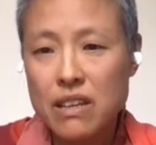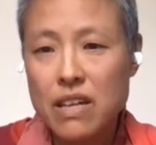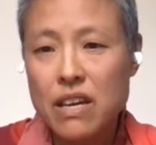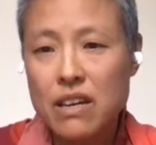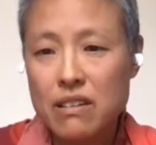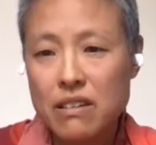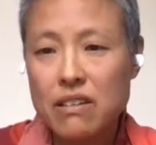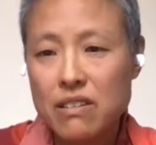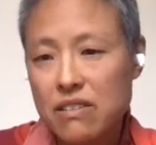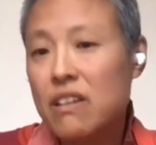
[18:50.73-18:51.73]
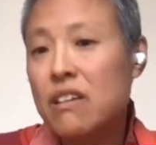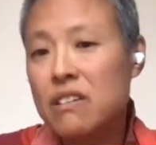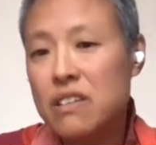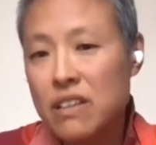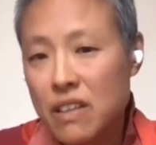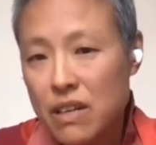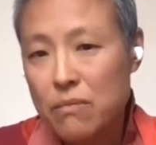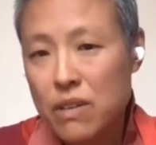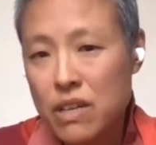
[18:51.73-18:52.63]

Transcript: that is hurting them.